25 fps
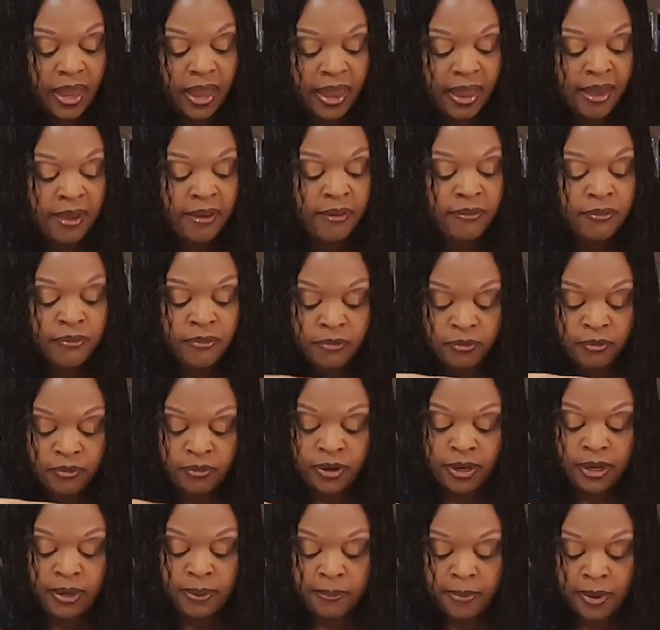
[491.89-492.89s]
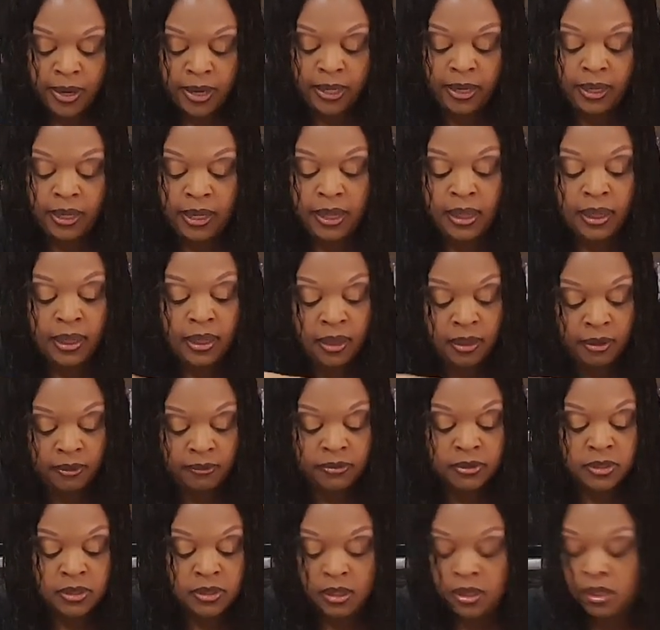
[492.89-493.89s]
Everybody
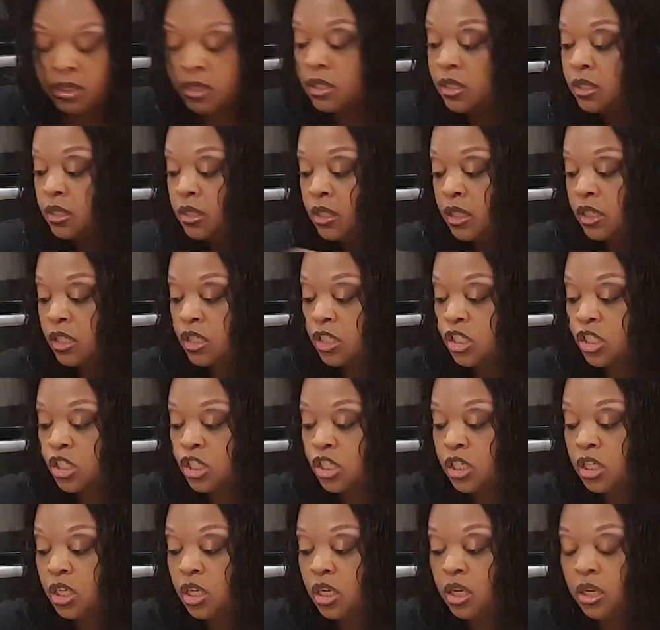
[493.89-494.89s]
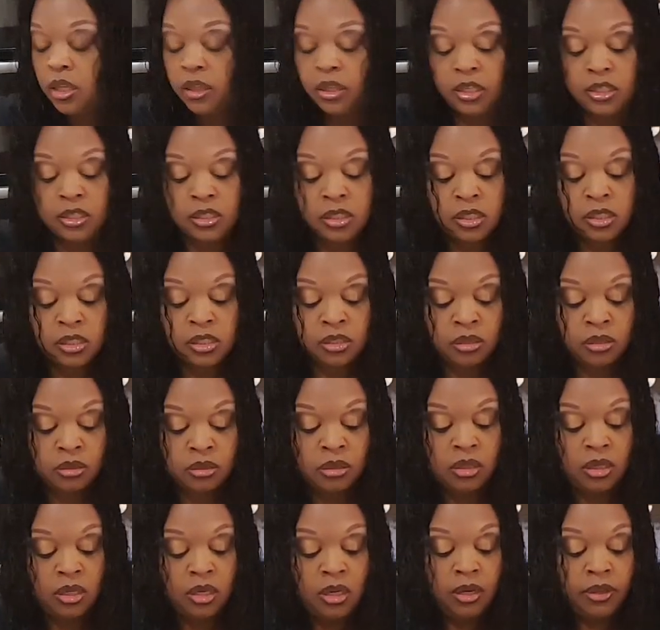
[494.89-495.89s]
loves this dish, this dessert.
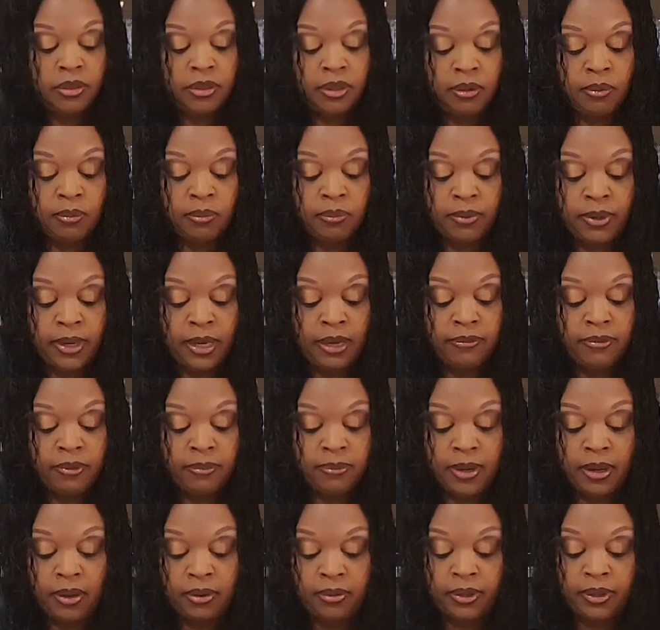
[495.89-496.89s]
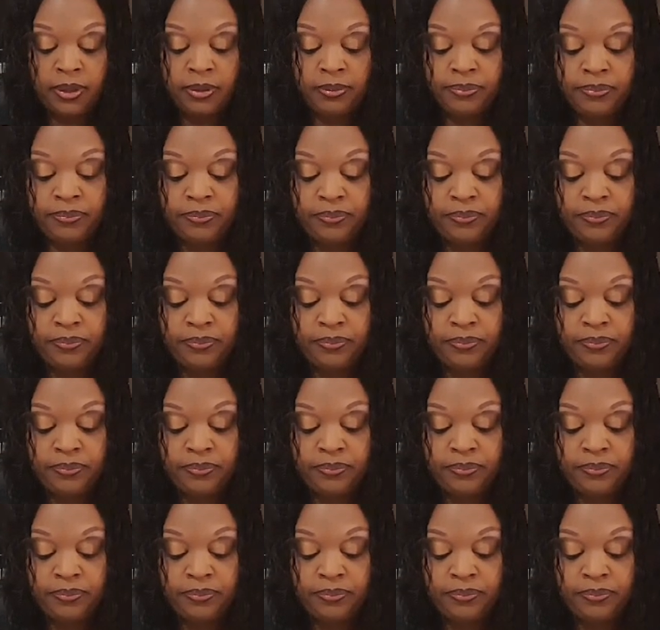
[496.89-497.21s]
They rave about it.